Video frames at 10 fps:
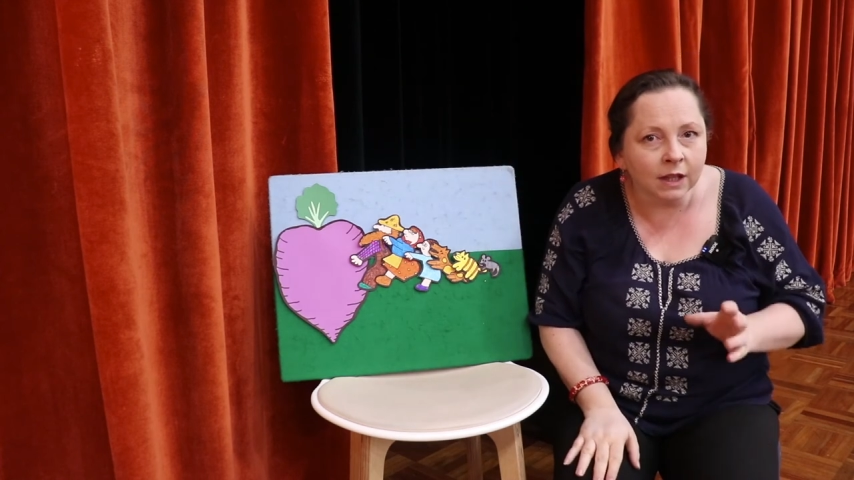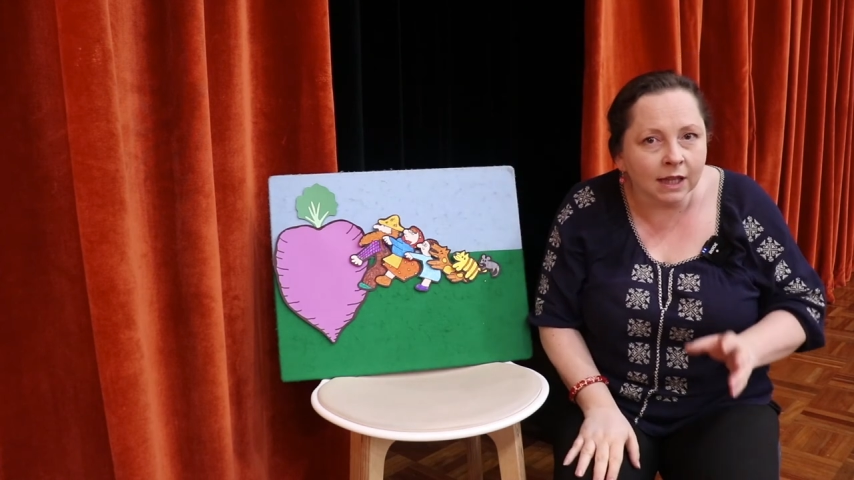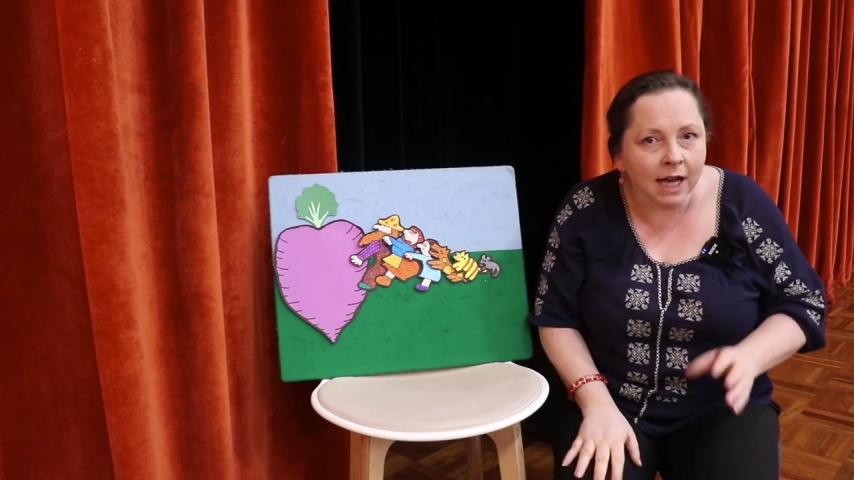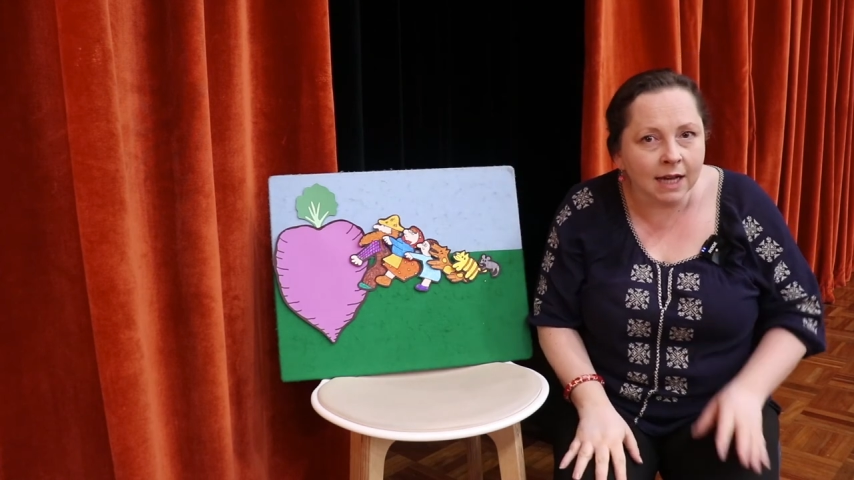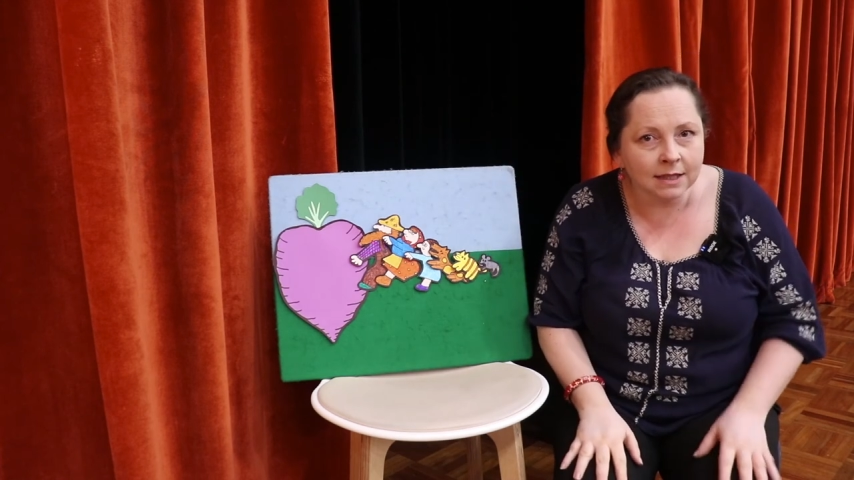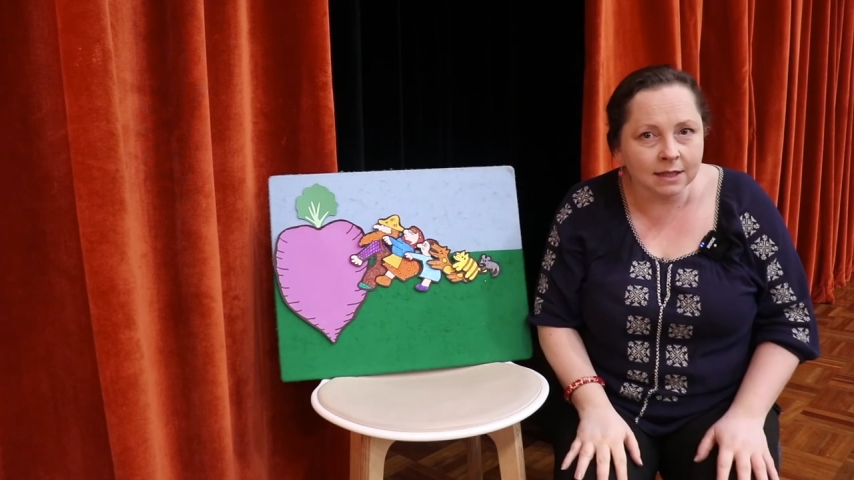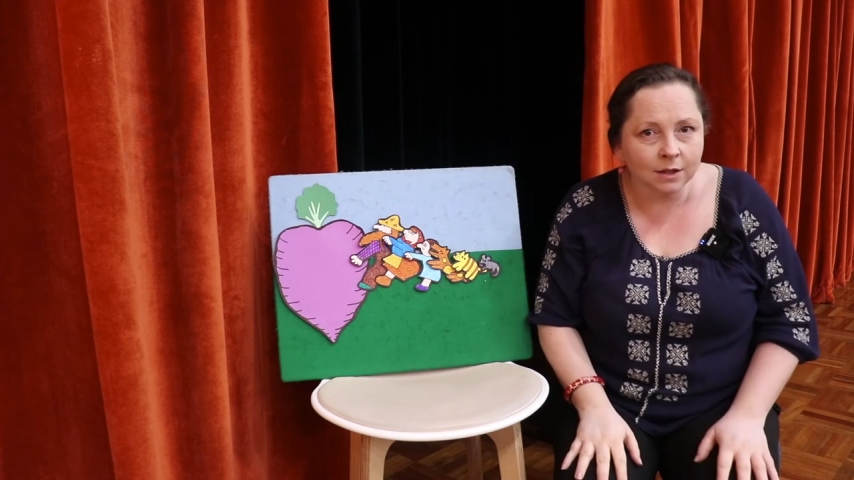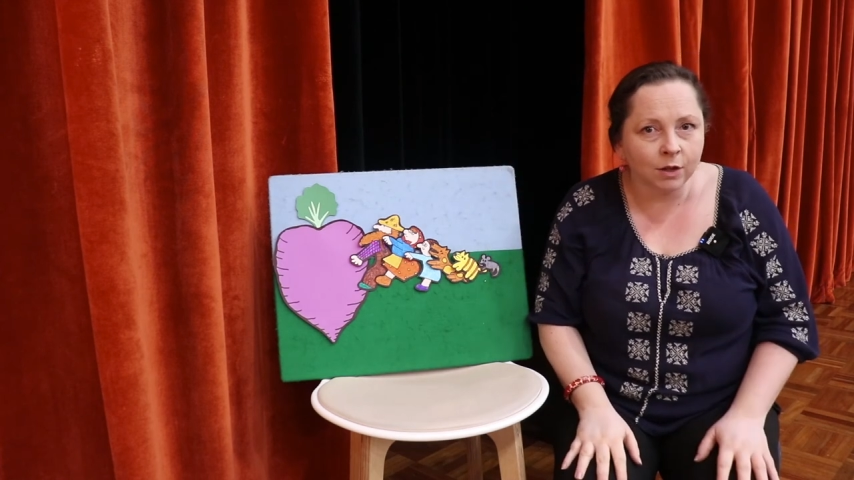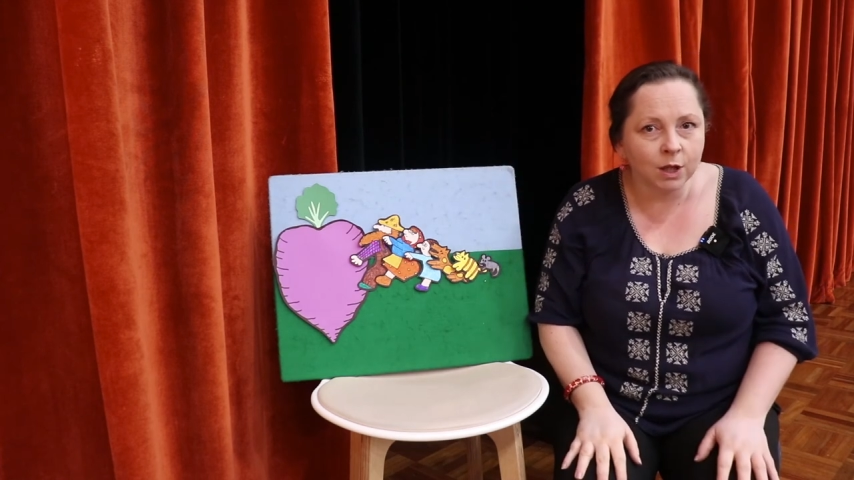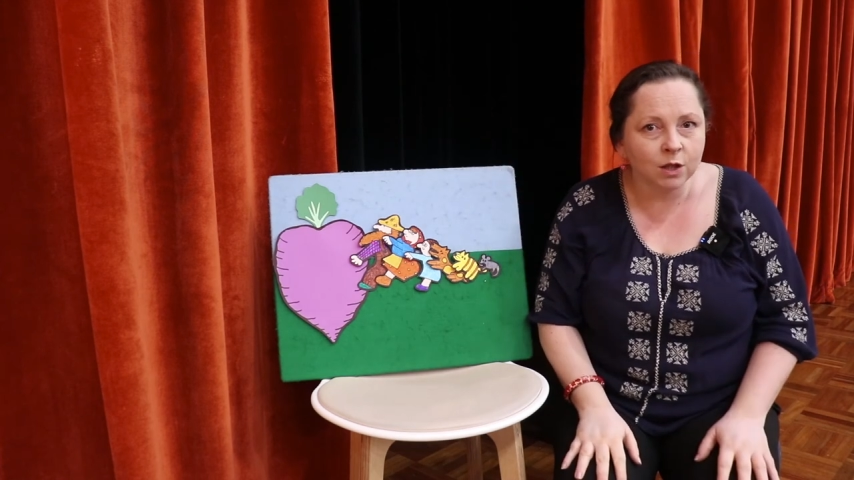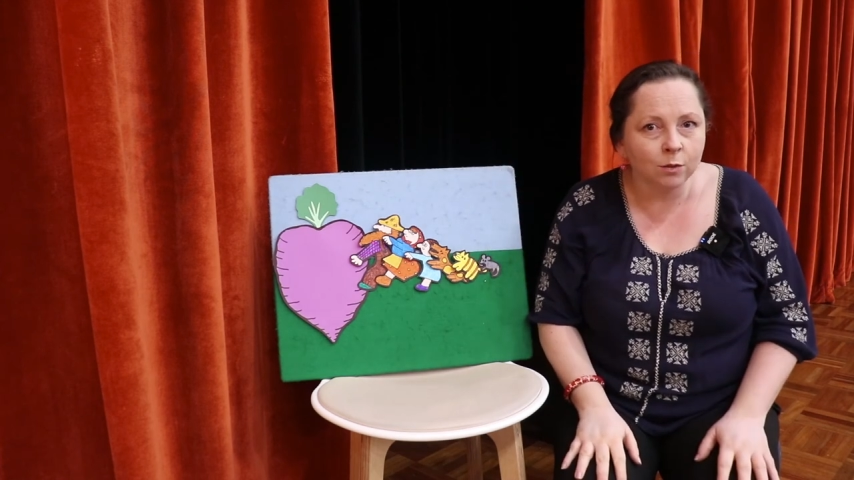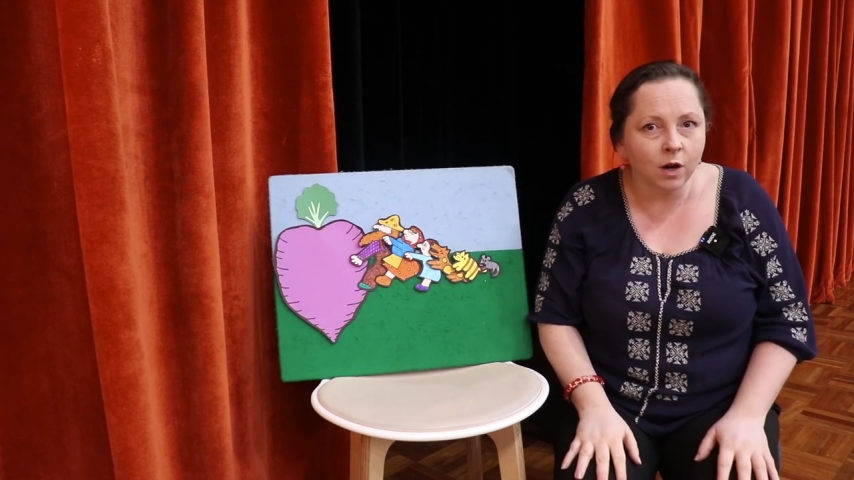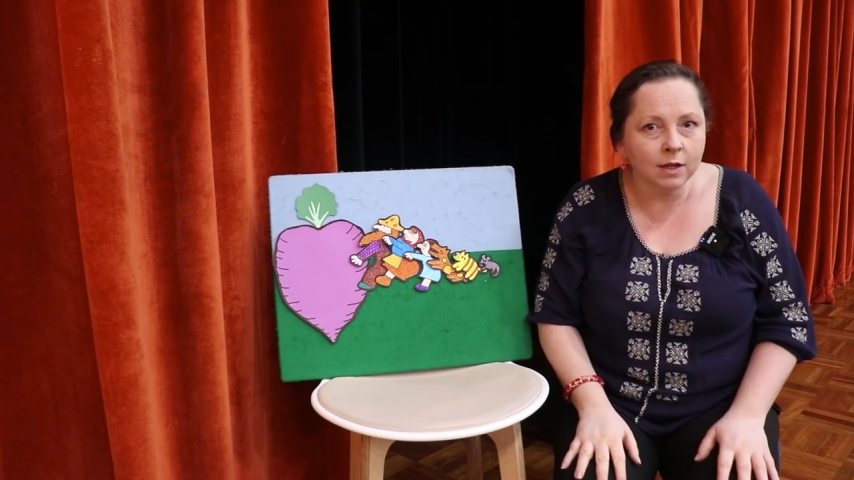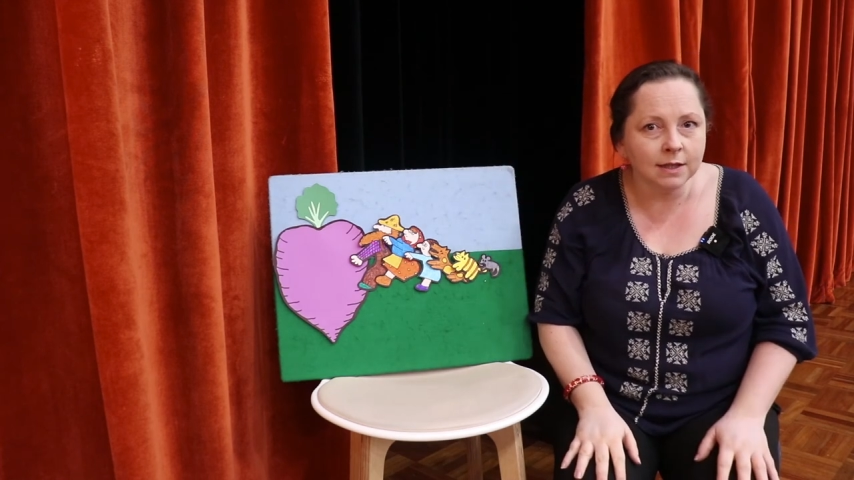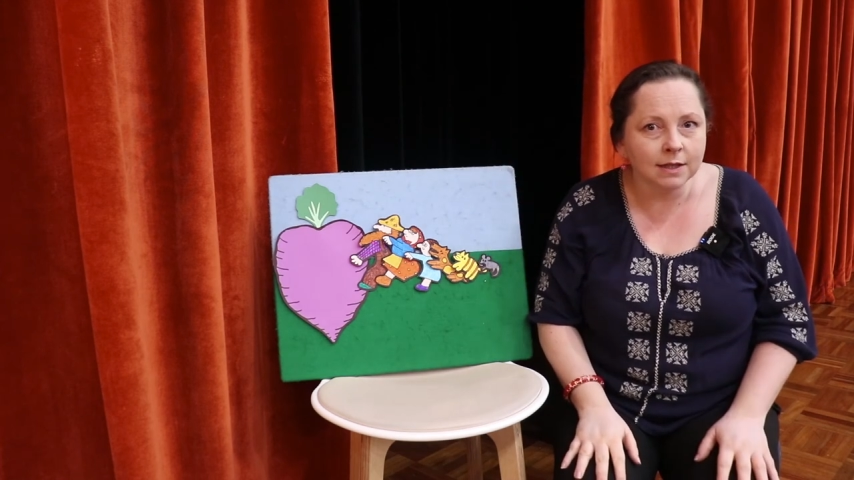last creature
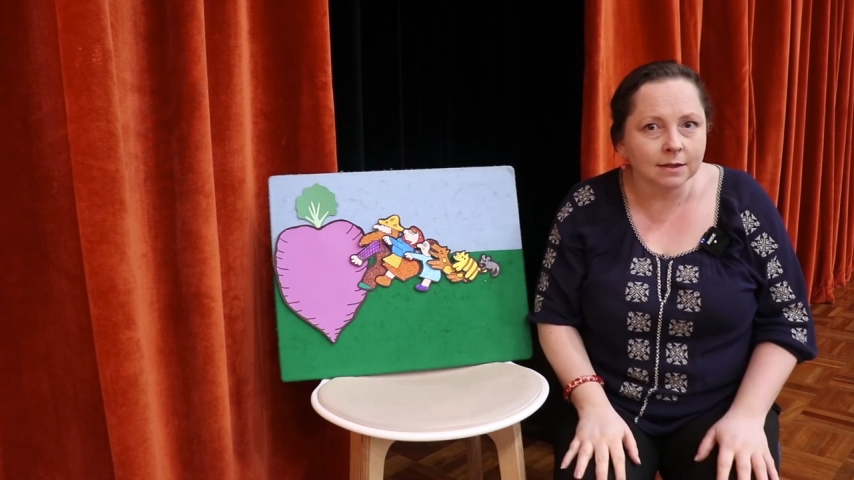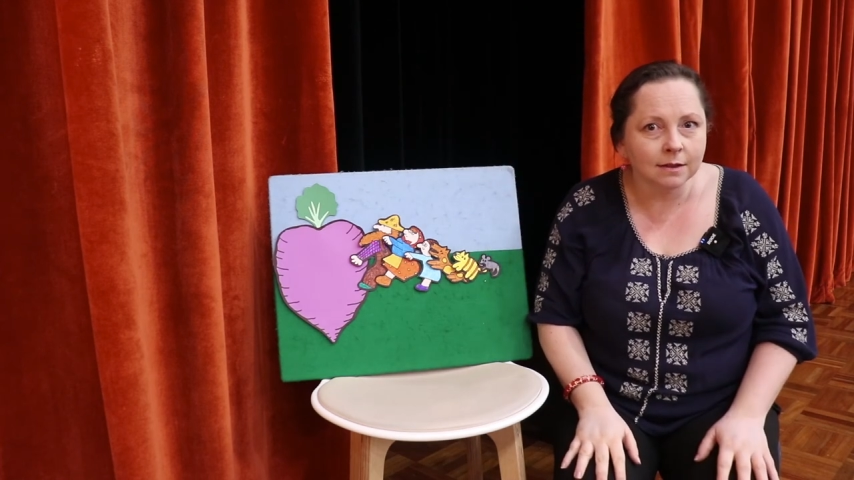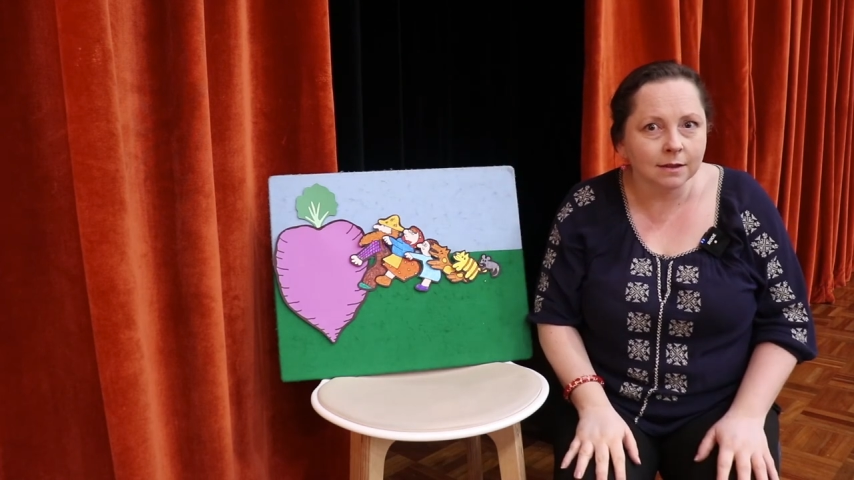was?